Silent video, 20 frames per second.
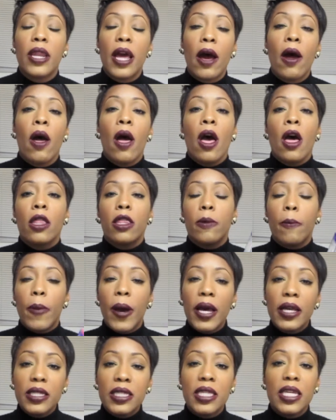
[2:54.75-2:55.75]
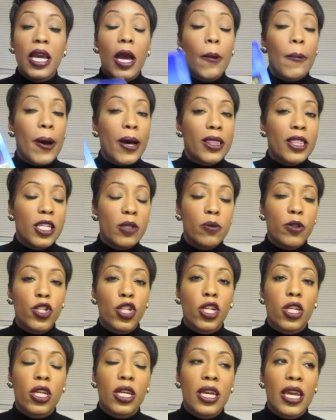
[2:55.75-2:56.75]
Now, the best thing about this
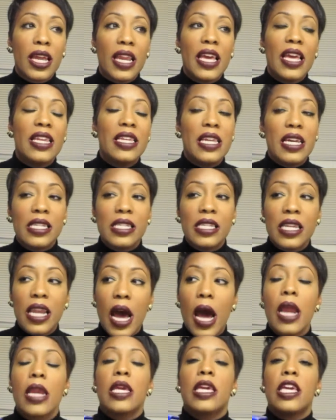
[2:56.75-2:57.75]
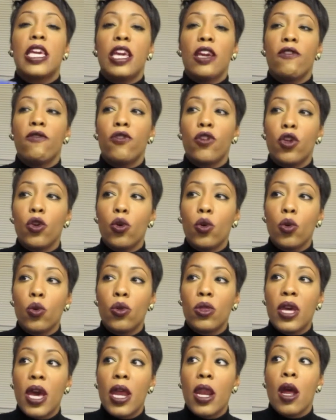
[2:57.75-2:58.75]
particular kit, it does not give you
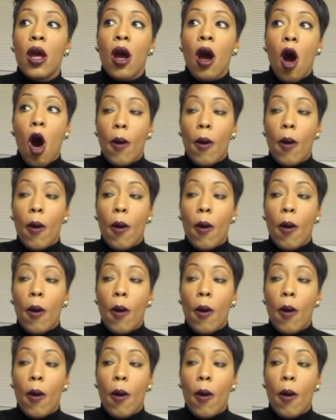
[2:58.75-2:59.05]
that,